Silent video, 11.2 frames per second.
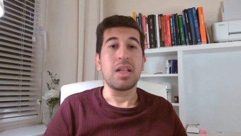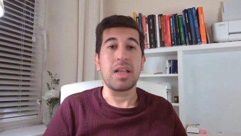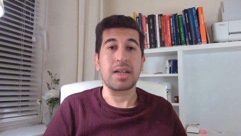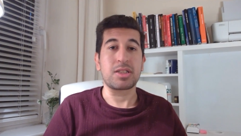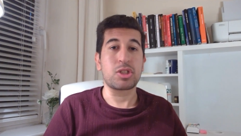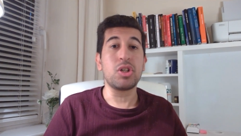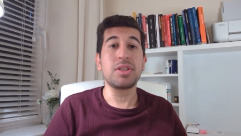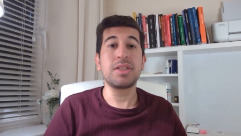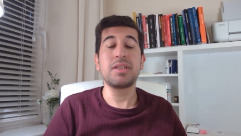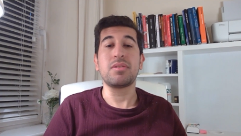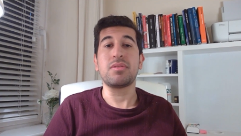like
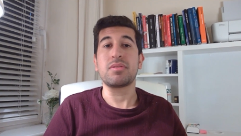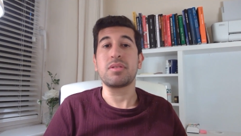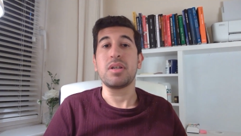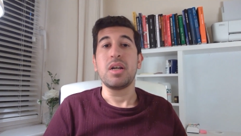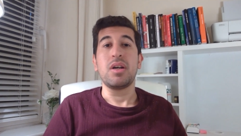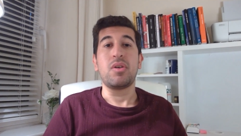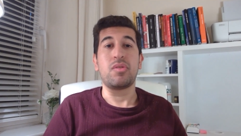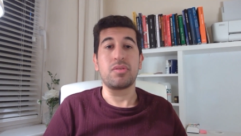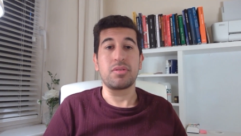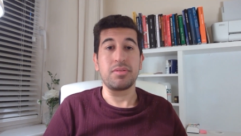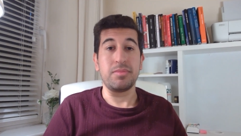Sony or
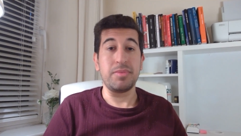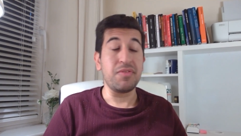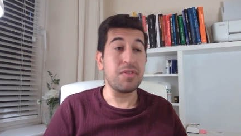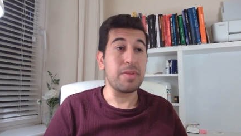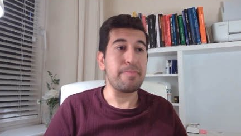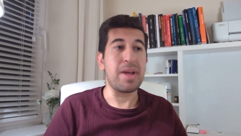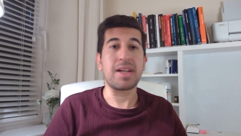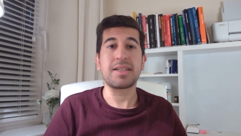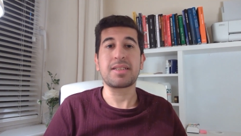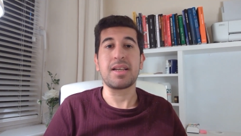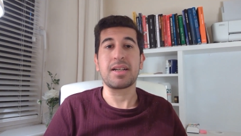or different
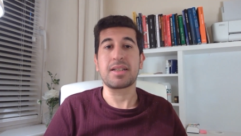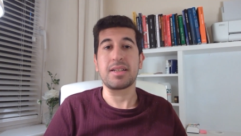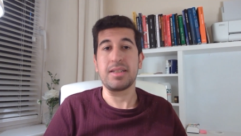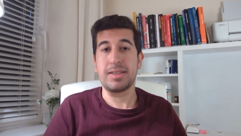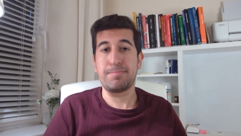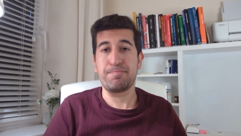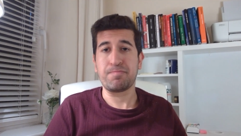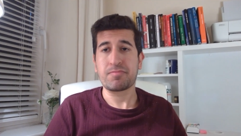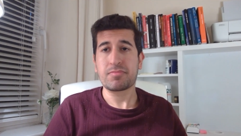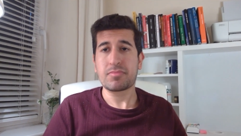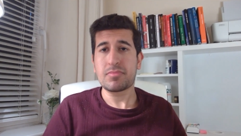banks like um,